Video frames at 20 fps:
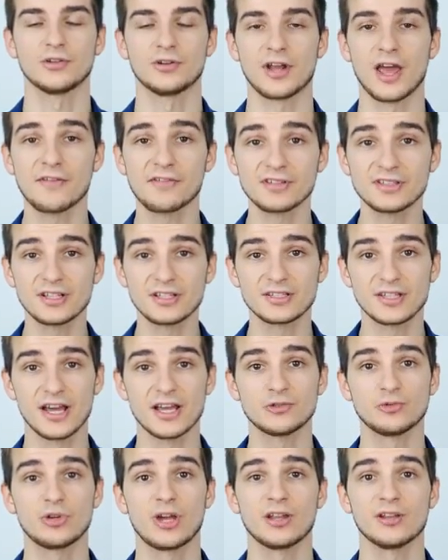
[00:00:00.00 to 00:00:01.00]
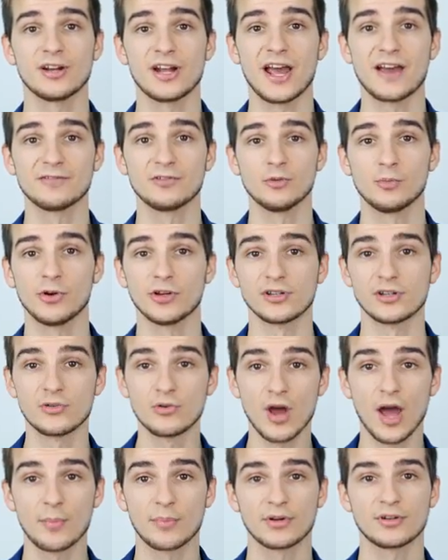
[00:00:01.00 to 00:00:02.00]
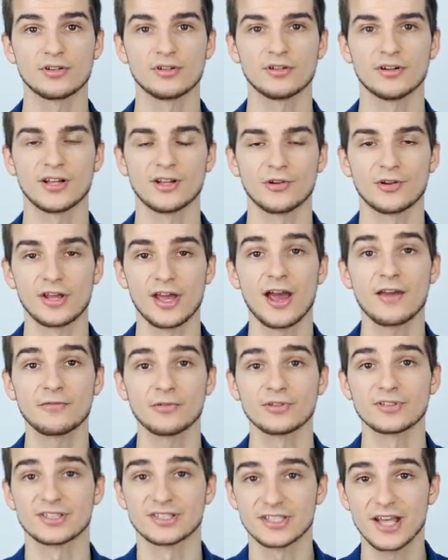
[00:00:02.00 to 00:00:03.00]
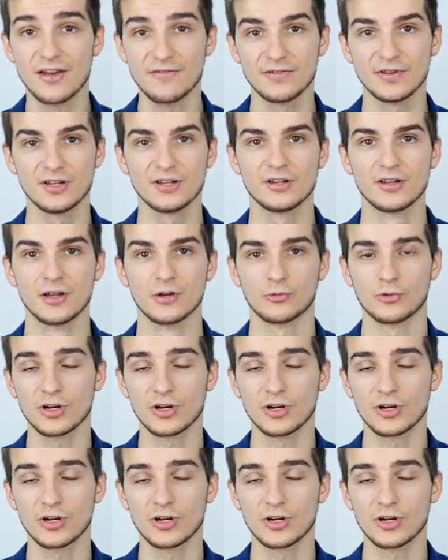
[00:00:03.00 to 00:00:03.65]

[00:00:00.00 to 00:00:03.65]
So on the iPhone 6S, we got an f2.2 aperture, and on the iPhone 7,